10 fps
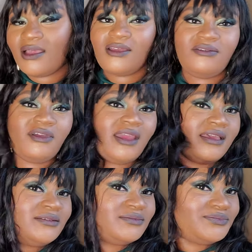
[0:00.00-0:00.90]
All
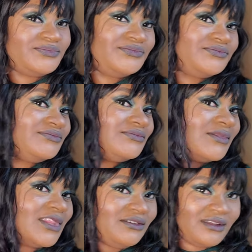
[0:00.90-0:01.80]
right.
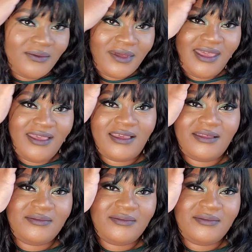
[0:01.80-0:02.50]
You know what?